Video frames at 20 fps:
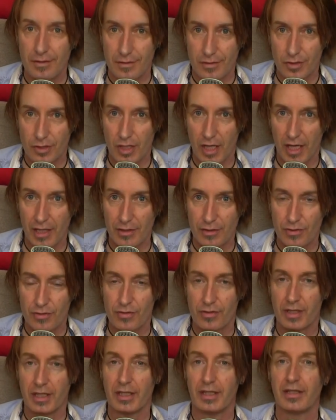
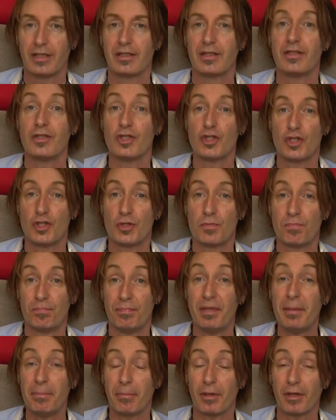Gentry.
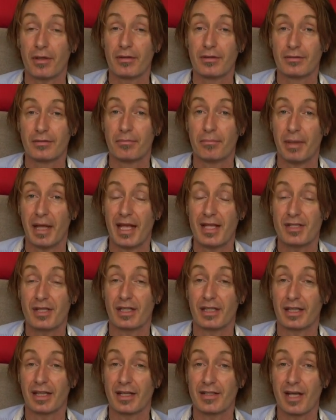People,
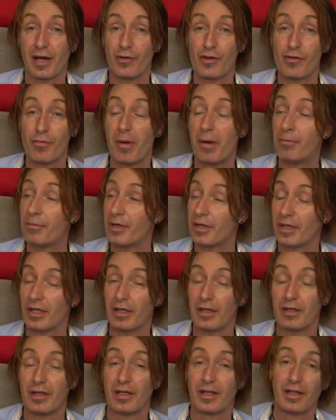basically. That's how you remember it.
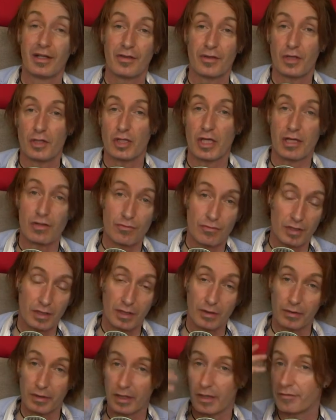The, the gentry
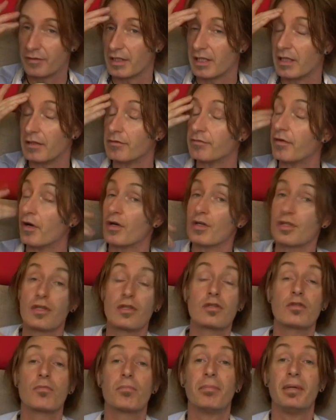going off to kill
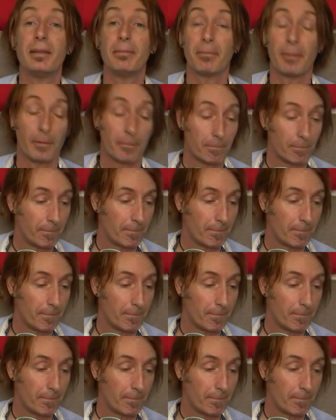foxes. People.